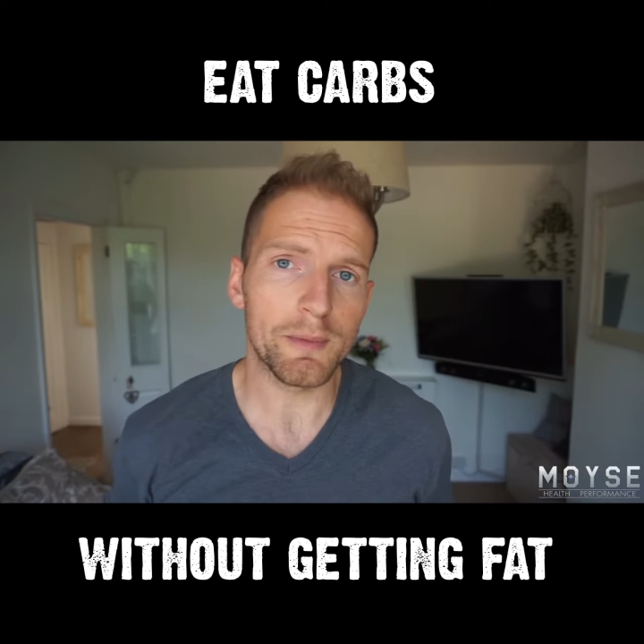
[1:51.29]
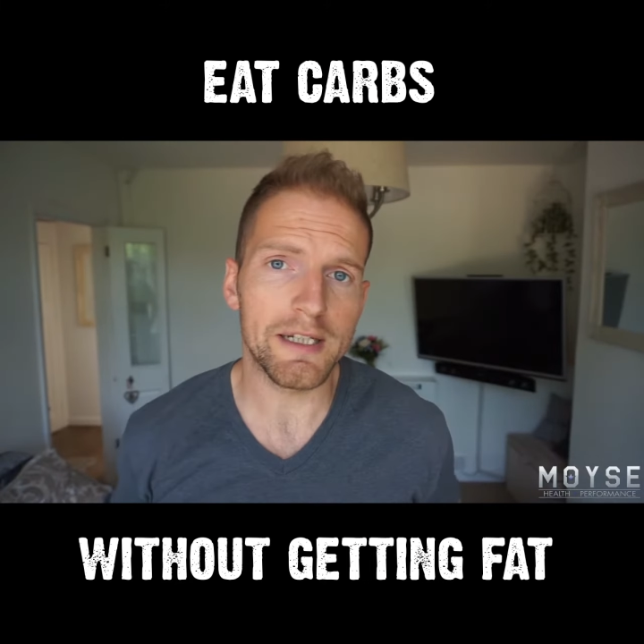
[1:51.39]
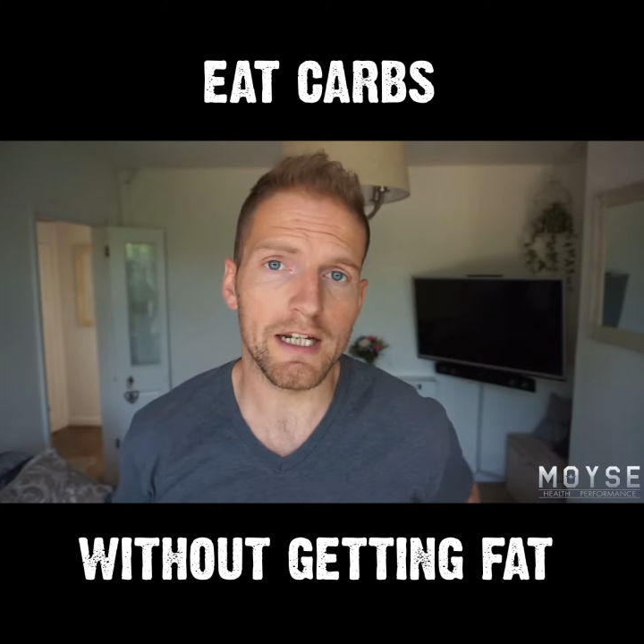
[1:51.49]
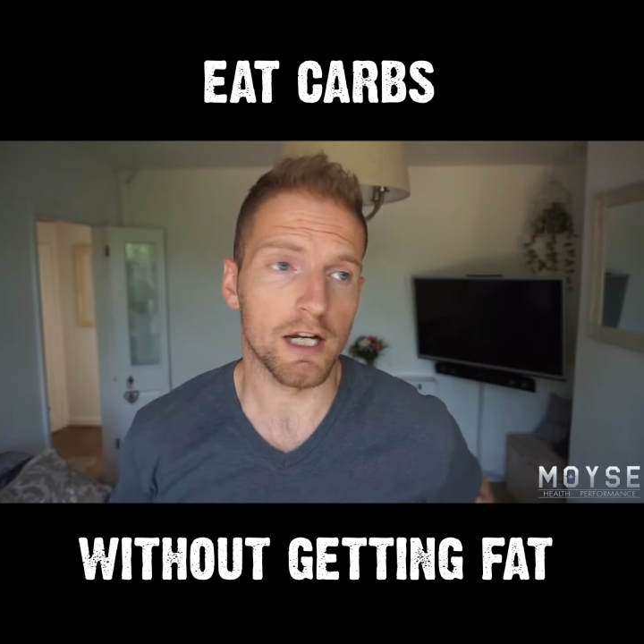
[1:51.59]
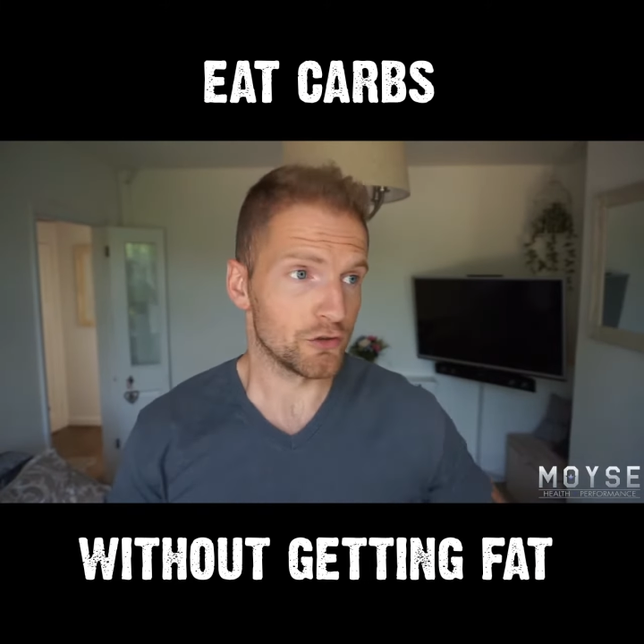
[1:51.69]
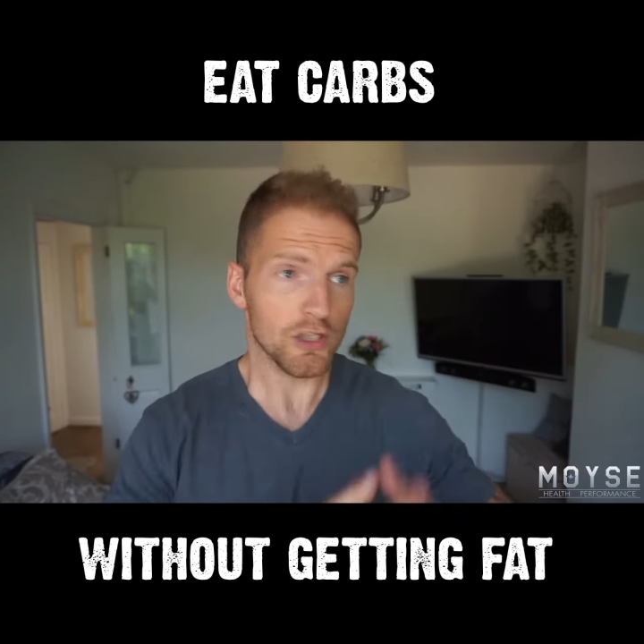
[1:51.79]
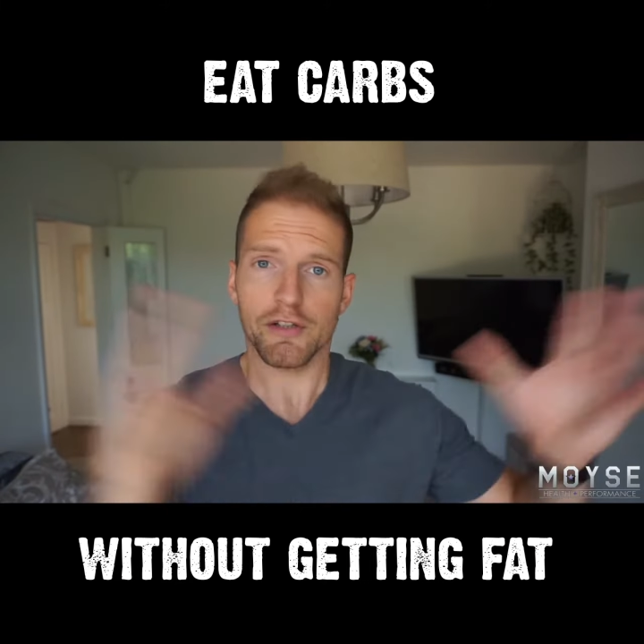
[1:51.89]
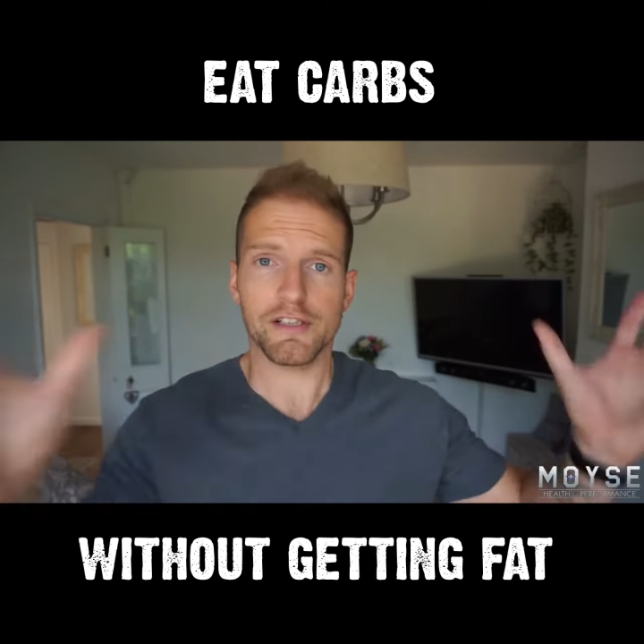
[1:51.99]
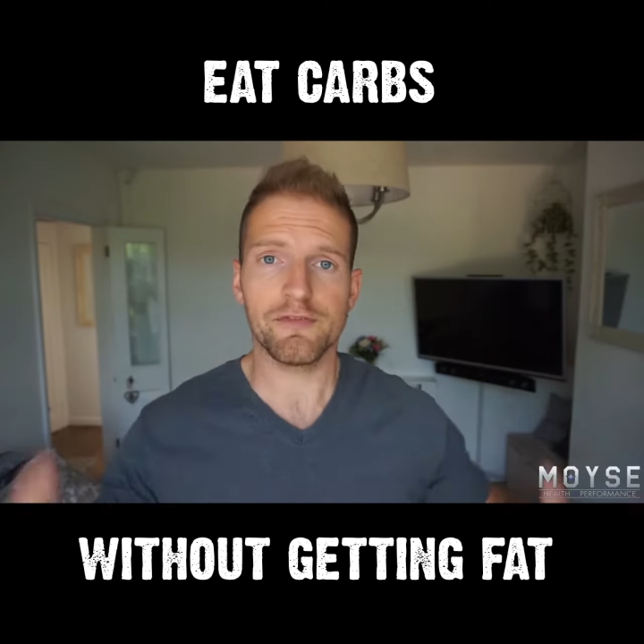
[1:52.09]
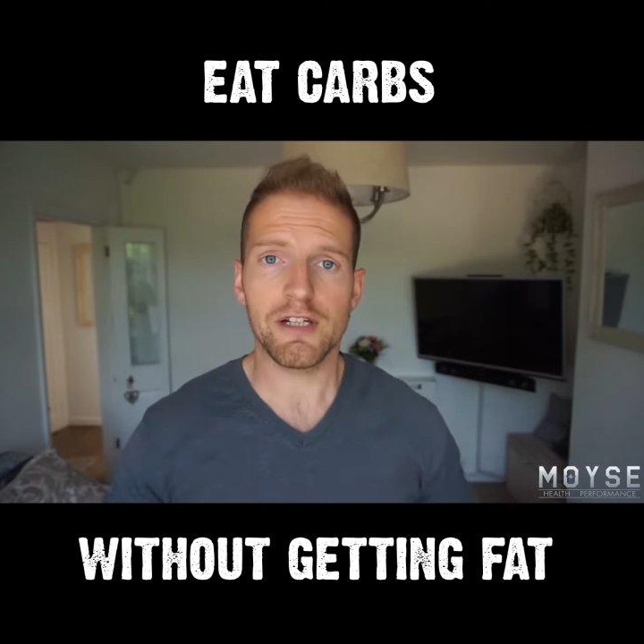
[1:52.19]
media, turn
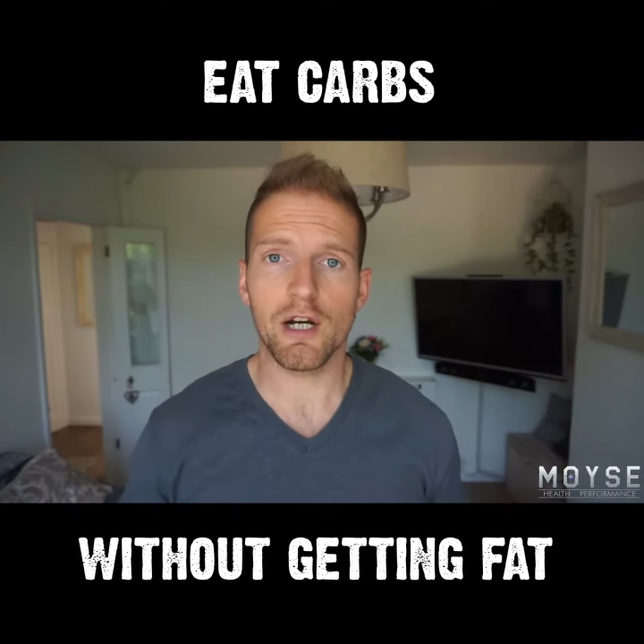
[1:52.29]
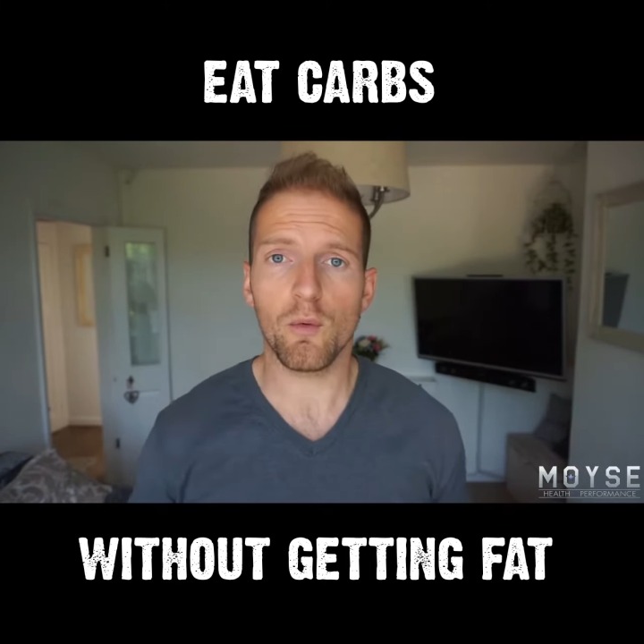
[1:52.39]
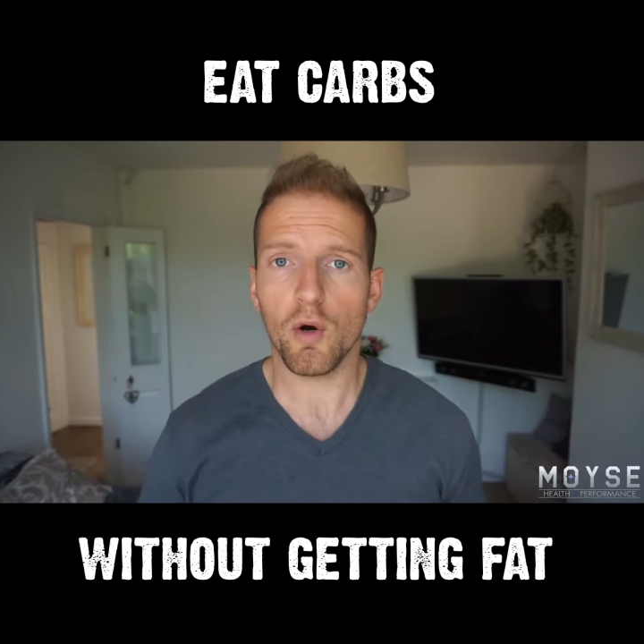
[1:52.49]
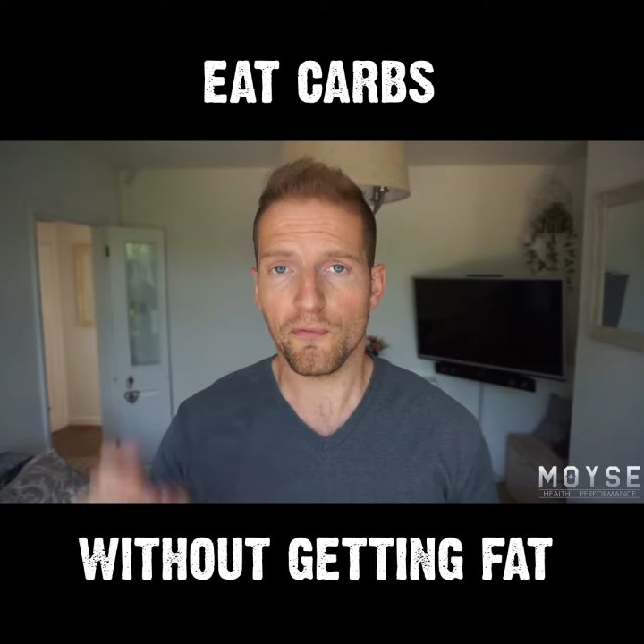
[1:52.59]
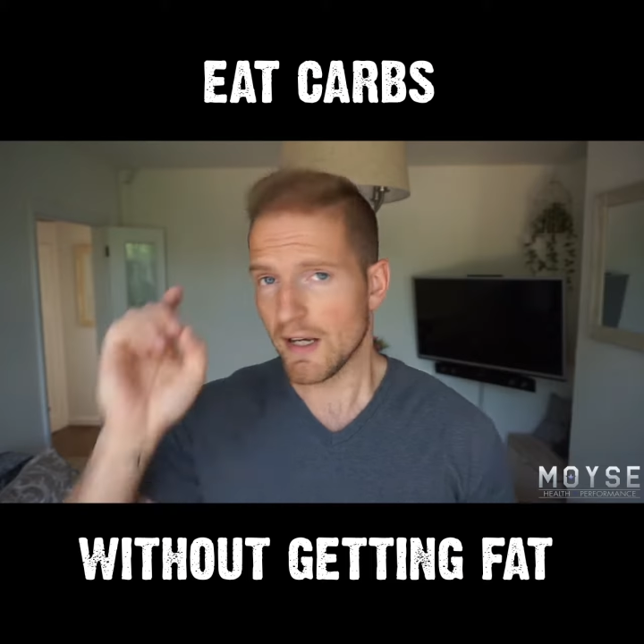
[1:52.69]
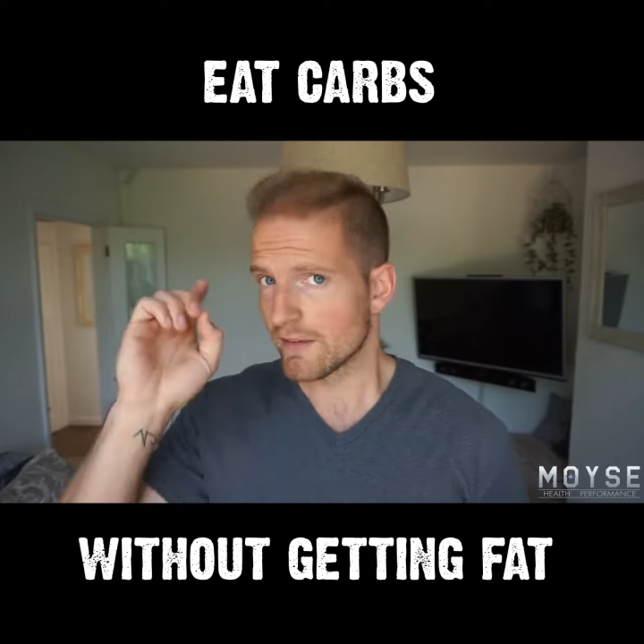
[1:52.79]
this video off,